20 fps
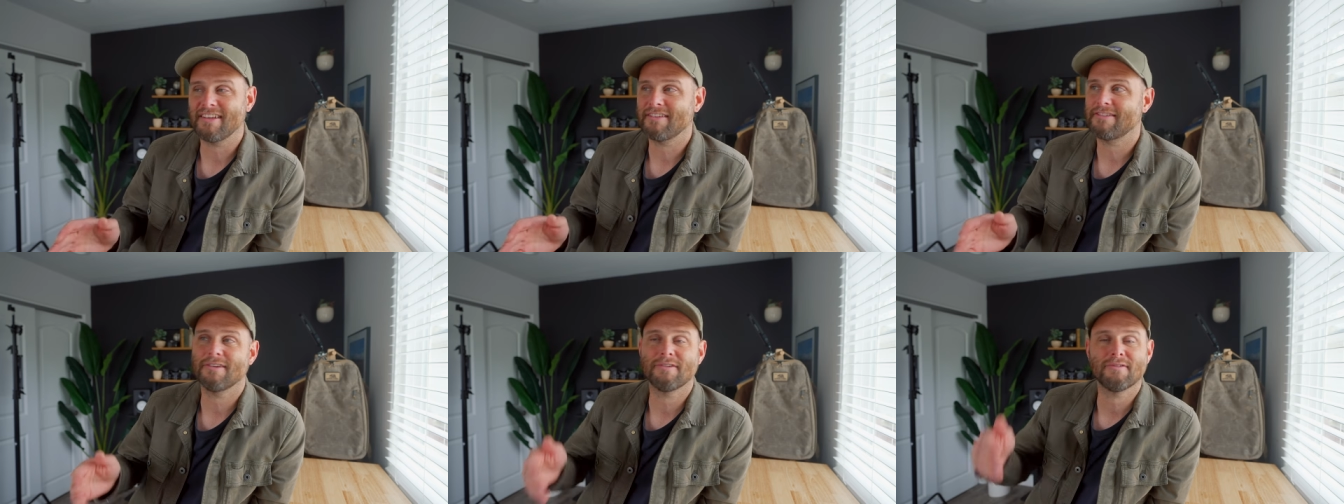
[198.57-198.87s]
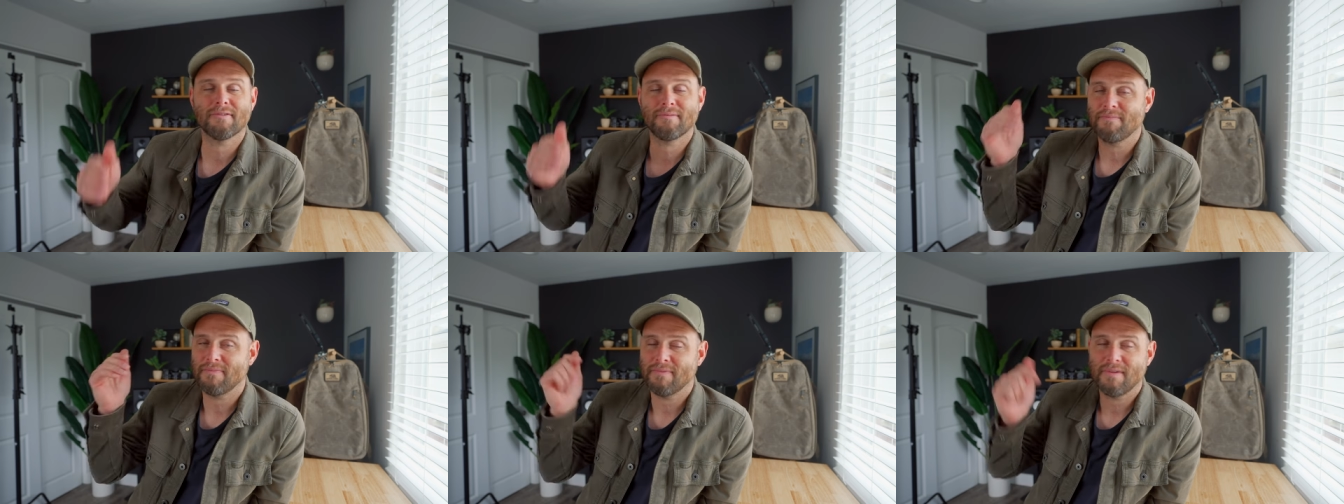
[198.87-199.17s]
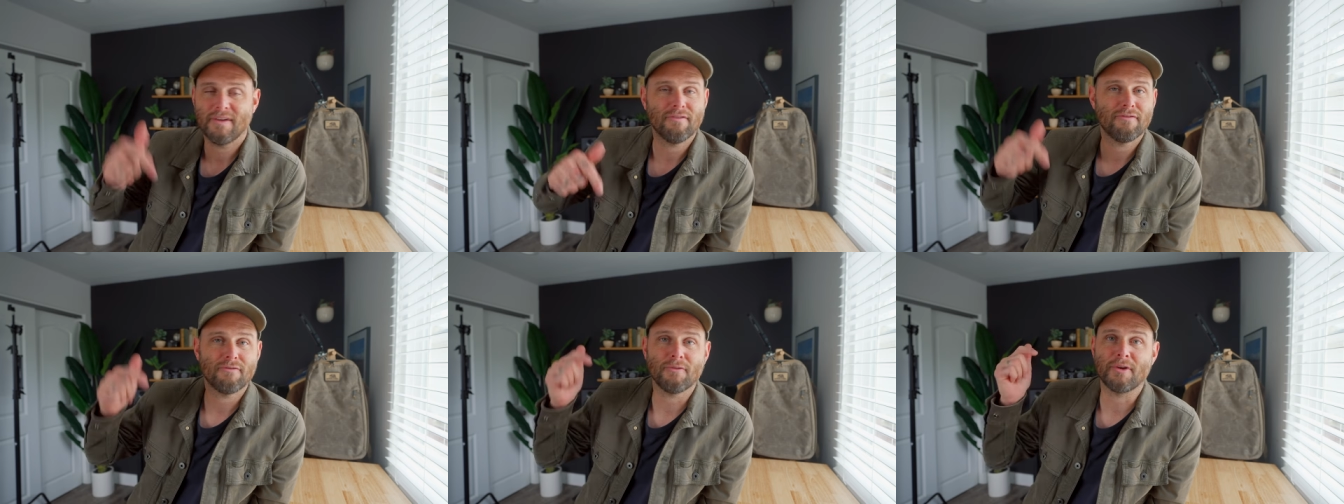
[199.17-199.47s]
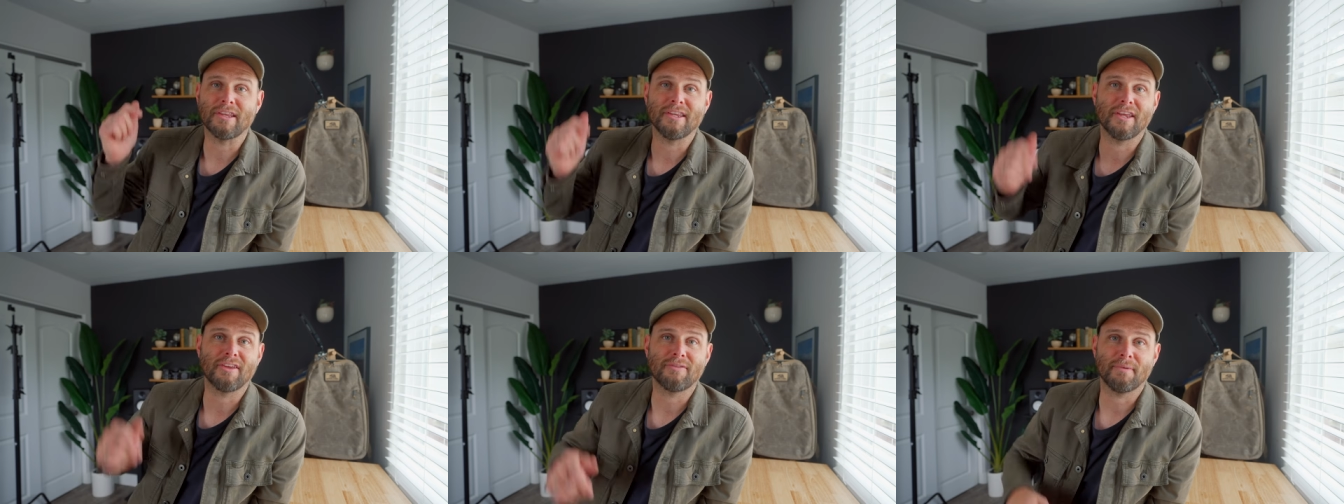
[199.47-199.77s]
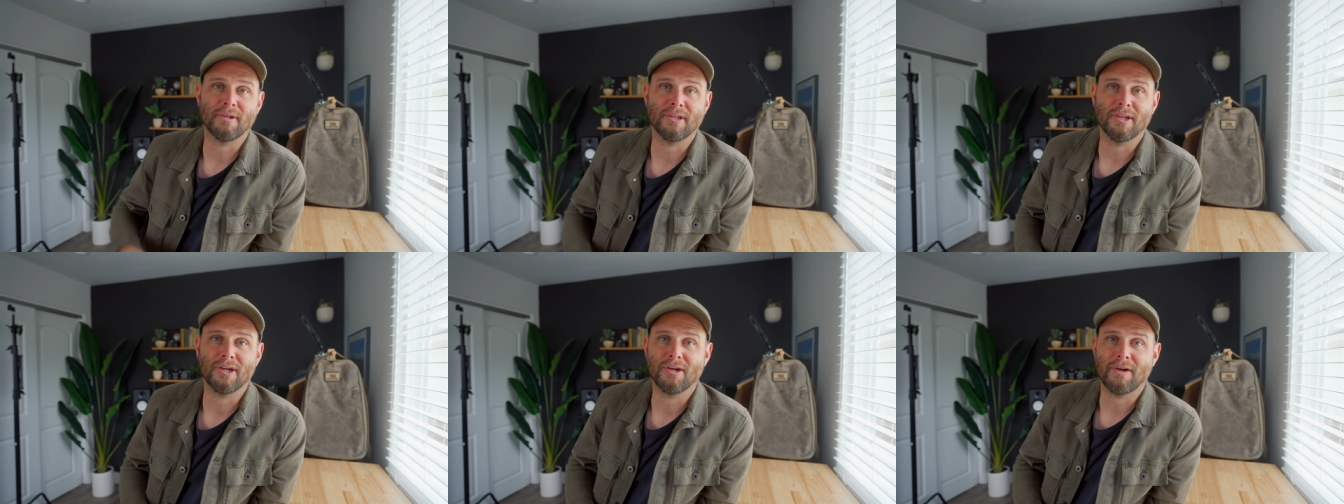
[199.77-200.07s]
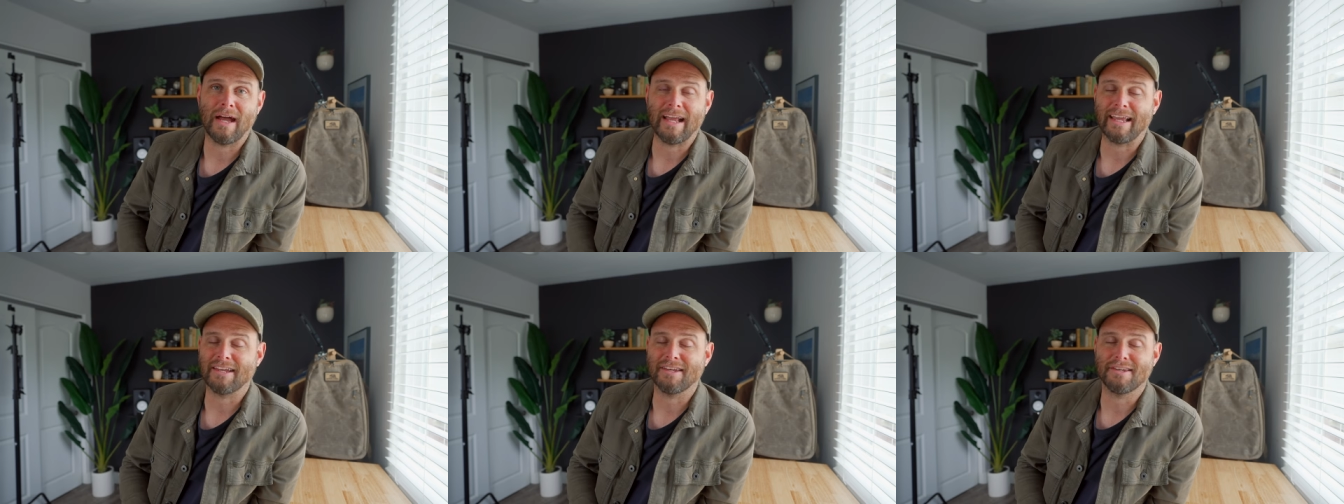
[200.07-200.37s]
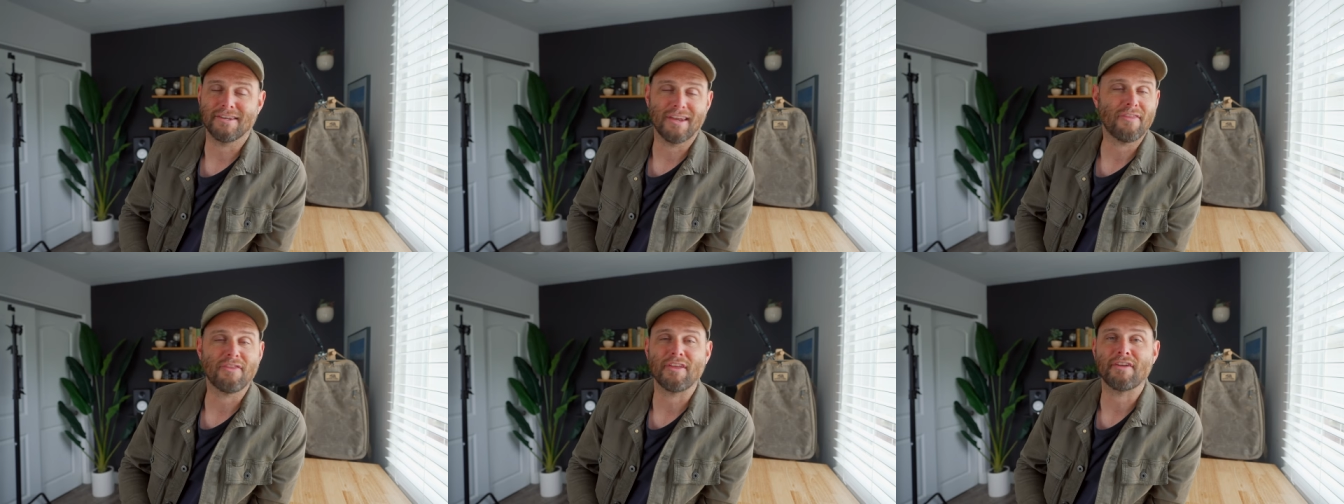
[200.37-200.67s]
so free links below, I get
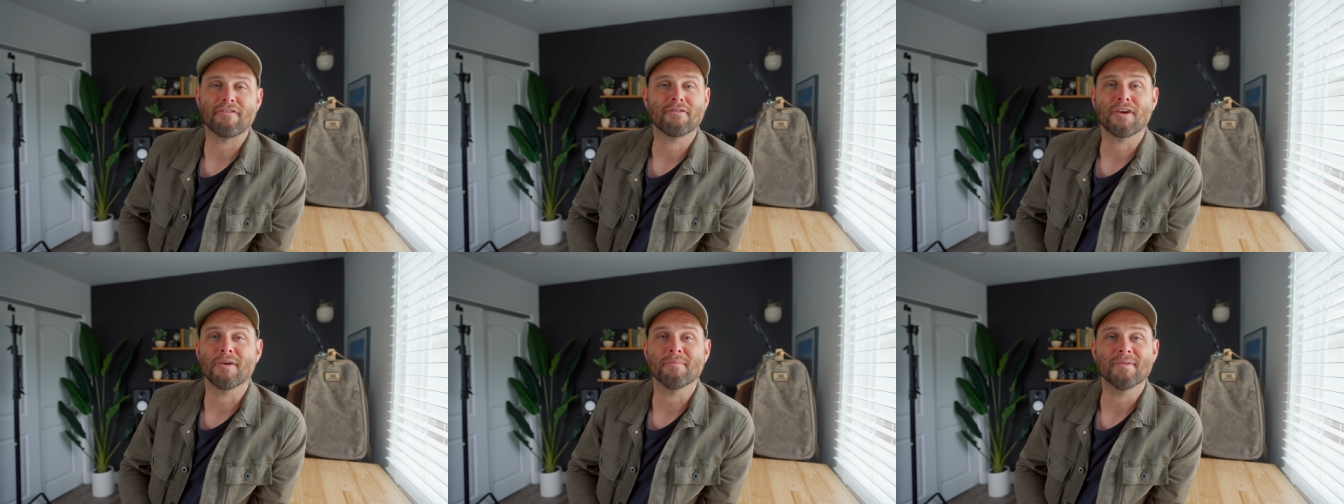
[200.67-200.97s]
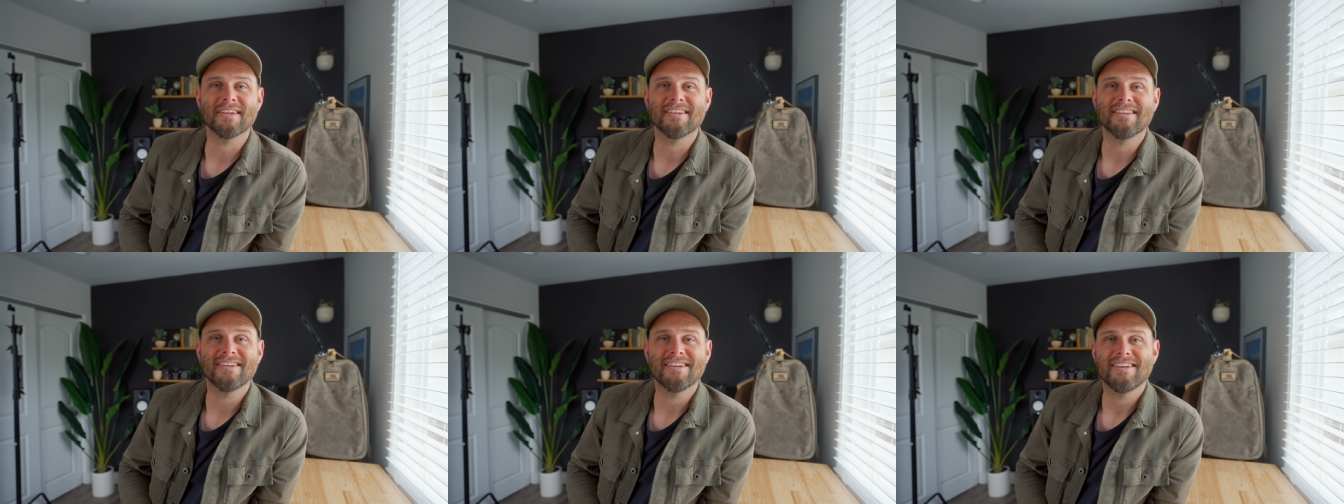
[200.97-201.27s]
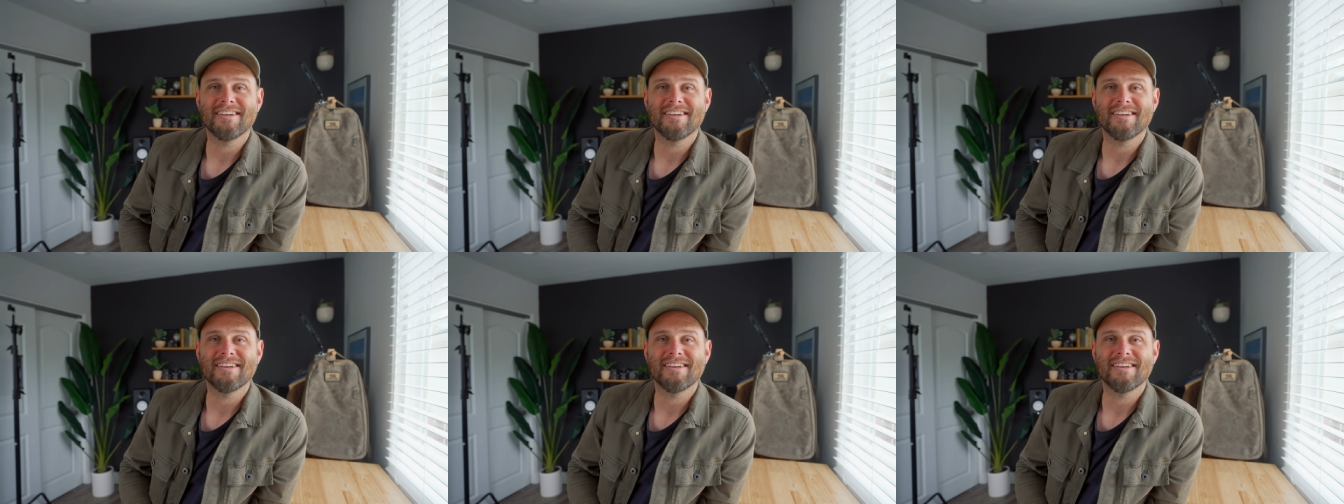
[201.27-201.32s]
nothing from it.